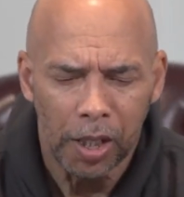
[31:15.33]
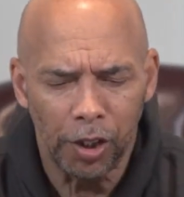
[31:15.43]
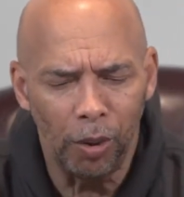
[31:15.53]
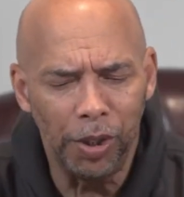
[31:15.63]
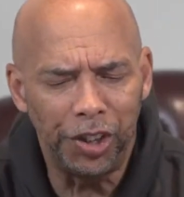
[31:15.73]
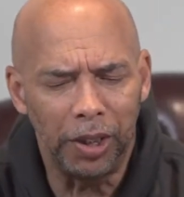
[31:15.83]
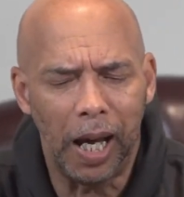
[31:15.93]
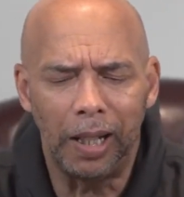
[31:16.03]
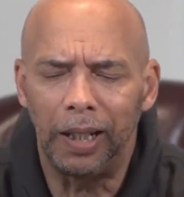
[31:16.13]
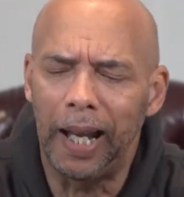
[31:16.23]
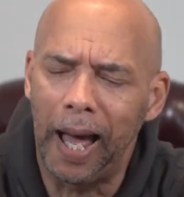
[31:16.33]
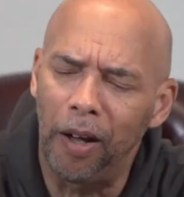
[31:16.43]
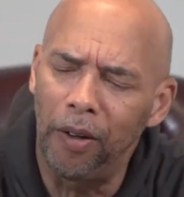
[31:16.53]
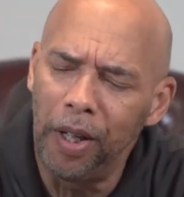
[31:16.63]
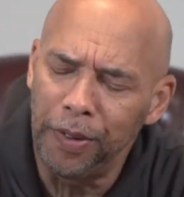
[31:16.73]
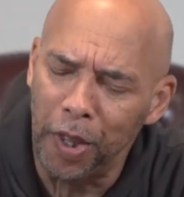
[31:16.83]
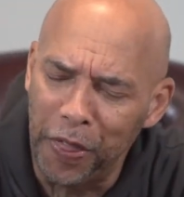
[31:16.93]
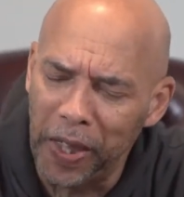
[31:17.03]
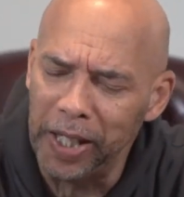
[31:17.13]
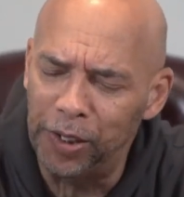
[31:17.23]
So we should not allow the
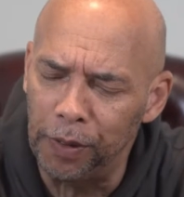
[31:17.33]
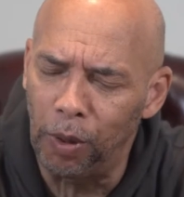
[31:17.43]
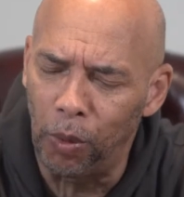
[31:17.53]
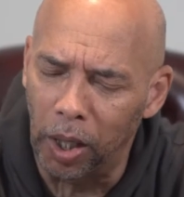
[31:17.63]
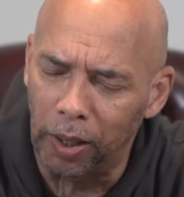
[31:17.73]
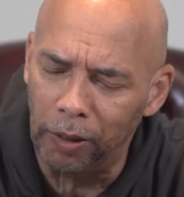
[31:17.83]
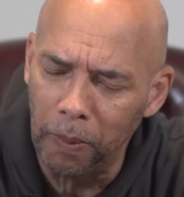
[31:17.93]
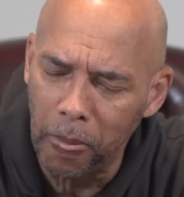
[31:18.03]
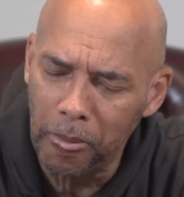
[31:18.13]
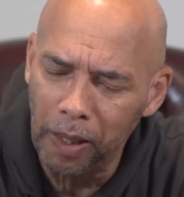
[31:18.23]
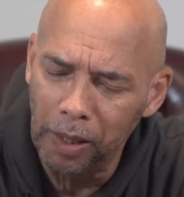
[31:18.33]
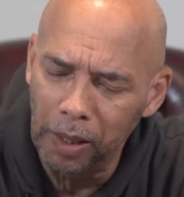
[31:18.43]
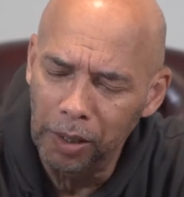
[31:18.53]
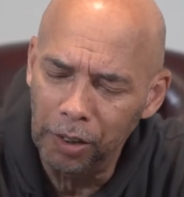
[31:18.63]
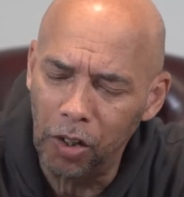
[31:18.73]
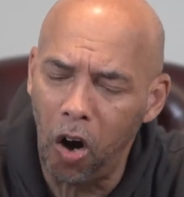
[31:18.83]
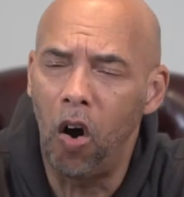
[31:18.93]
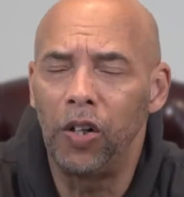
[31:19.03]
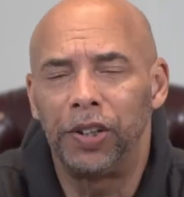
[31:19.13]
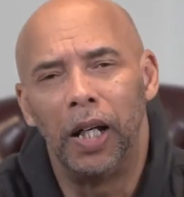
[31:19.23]
things of the world to
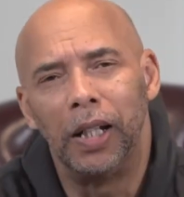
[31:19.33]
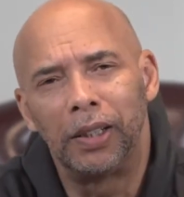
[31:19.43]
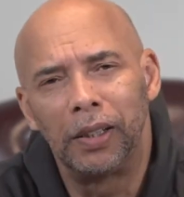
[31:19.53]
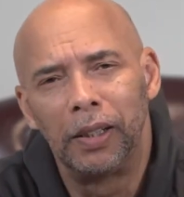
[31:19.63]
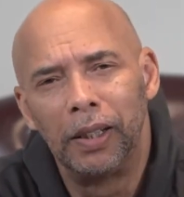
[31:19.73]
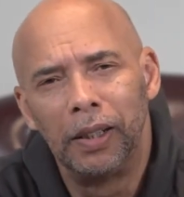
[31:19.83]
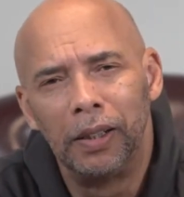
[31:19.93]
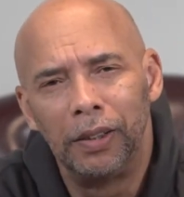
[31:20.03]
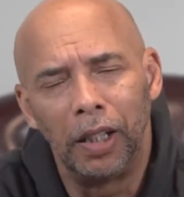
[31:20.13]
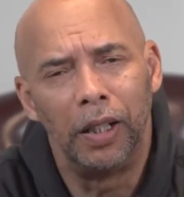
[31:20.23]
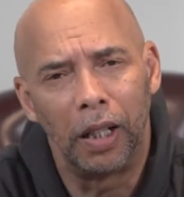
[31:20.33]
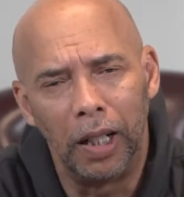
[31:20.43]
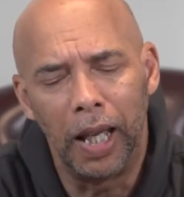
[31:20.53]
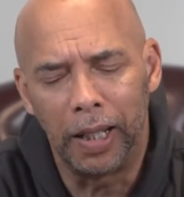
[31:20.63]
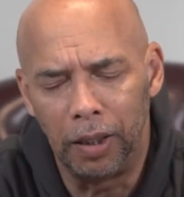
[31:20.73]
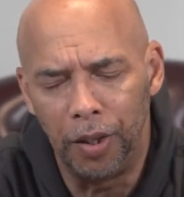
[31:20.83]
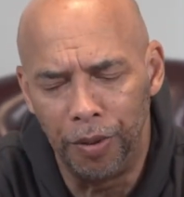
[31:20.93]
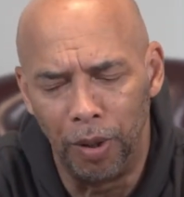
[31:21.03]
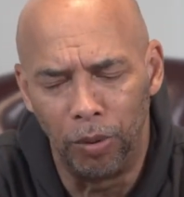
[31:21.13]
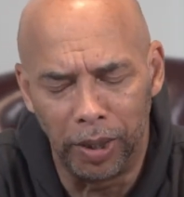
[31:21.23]
cause us to neglect
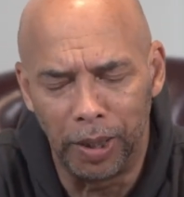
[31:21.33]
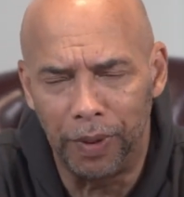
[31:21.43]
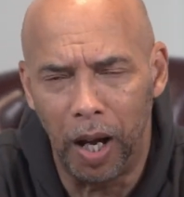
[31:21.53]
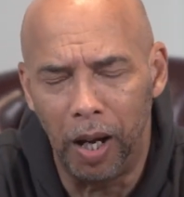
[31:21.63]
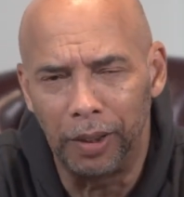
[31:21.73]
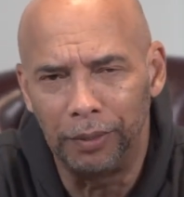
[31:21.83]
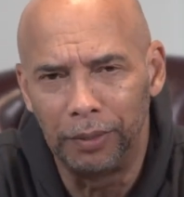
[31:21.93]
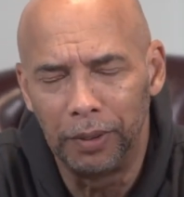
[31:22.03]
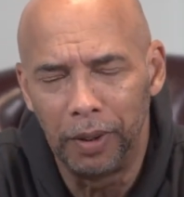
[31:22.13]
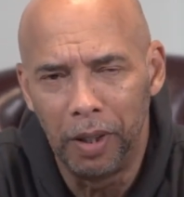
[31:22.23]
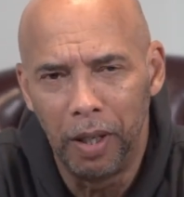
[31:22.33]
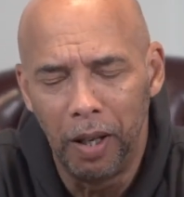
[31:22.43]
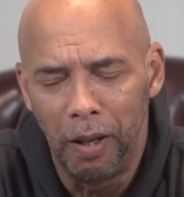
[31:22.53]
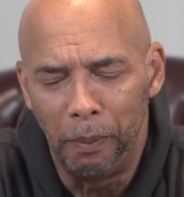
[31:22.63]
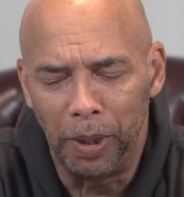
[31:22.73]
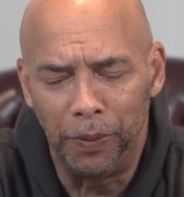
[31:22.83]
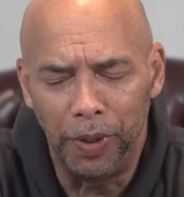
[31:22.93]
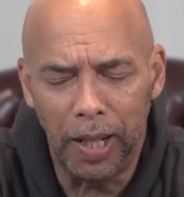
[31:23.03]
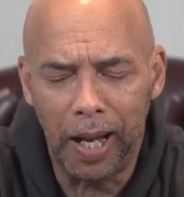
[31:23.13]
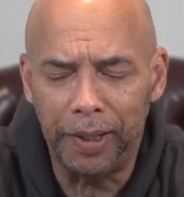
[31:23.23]
the Word of God. But if
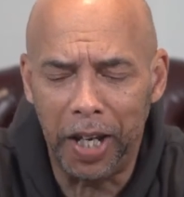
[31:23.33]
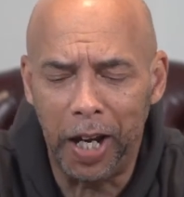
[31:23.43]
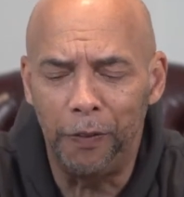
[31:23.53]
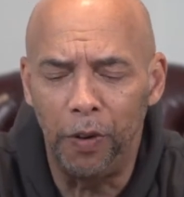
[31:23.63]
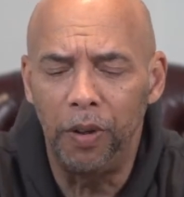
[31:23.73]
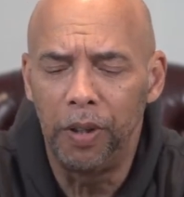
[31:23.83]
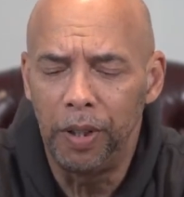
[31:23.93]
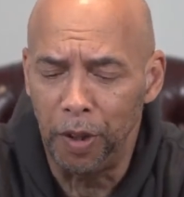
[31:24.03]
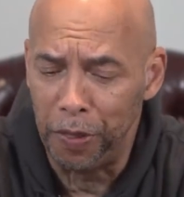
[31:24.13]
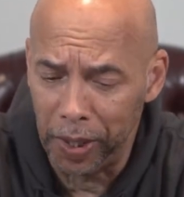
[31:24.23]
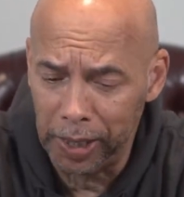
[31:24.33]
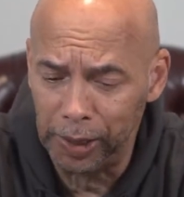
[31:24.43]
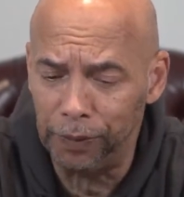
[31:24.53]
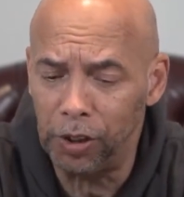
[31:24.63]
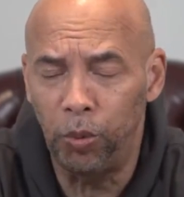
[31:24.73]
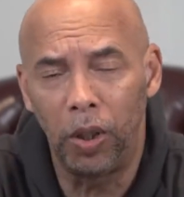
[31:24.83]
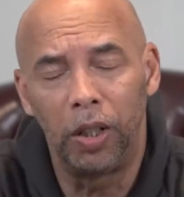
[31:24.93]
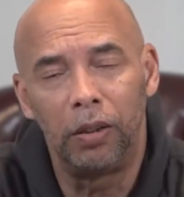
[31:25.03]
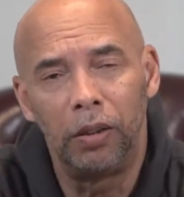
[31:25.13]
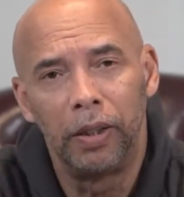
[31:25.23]
you're not careful, the things of this
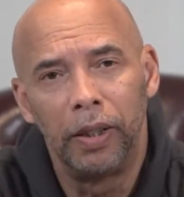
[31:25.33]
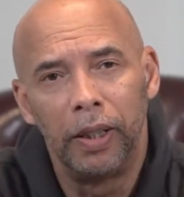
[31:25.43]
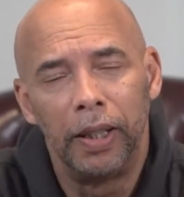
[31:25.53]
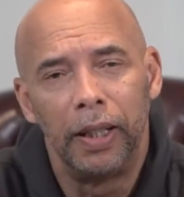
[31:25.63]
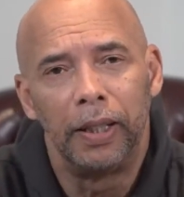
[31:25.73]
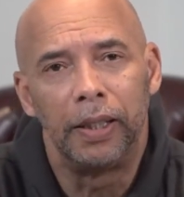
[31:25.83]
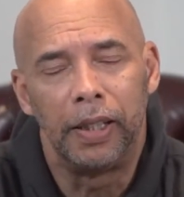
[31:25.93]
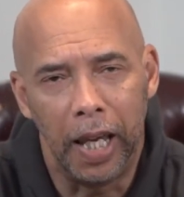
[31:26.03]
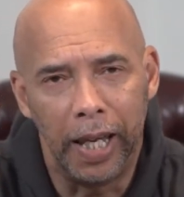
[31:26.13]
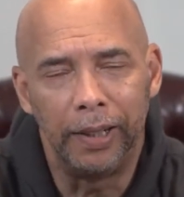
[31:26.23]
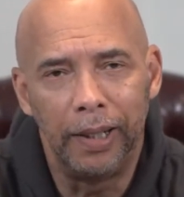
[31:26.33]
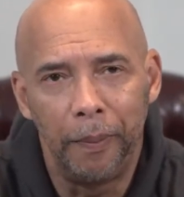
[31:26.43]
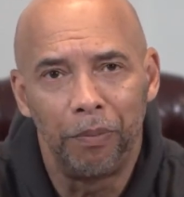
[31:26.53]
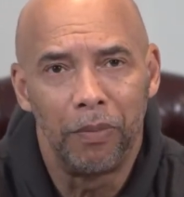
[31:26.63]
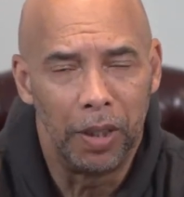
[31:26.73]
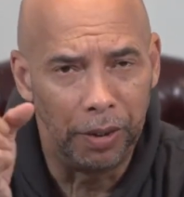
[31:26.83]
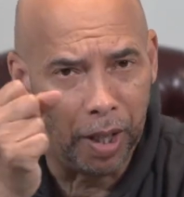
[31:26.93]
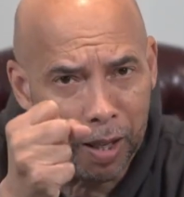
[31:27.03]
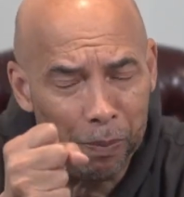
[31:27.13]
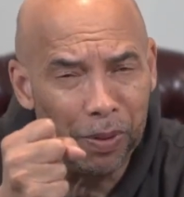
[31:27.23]
world can
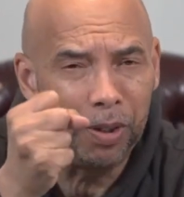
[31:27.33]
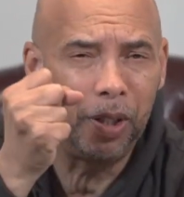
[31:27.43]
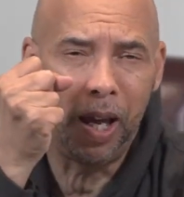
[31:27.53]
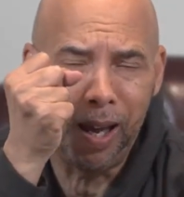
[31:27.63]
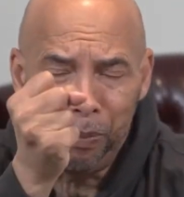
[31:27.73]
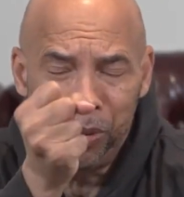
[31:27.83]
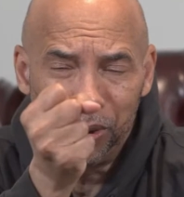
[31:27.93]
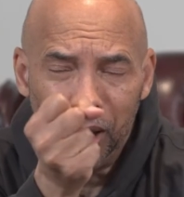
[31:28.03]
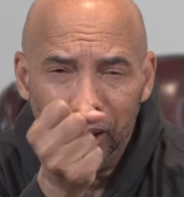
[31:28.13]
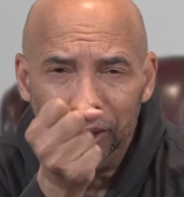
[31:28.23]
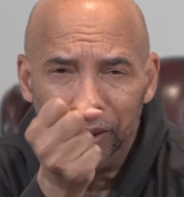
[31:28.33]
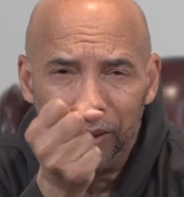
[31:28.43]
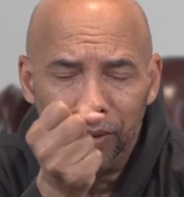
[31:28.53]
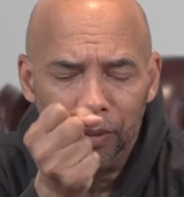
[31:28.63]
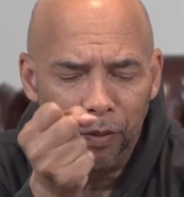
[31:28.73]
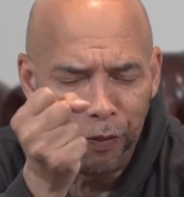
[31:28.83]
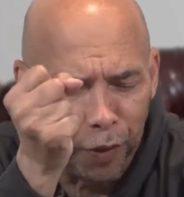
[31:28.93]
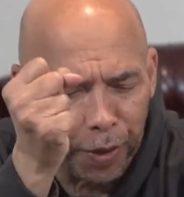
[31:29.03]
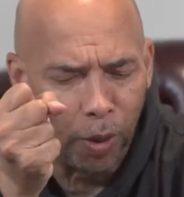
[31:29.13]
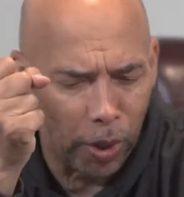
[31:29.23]
dampen your appetite
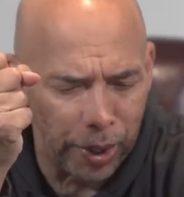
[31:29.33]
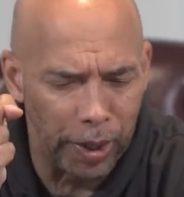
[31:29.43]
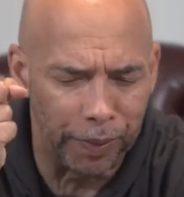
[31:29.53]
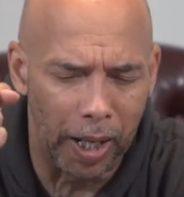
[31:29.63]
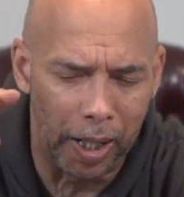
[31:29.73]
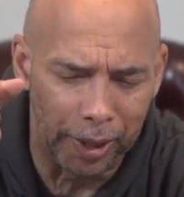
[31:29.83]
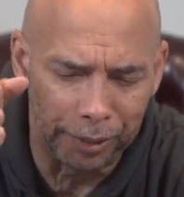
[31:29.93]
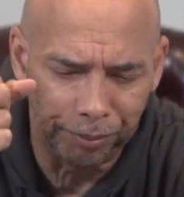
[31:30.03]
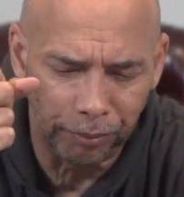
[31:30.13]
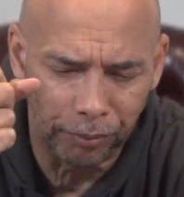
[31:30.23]
for the Word of God.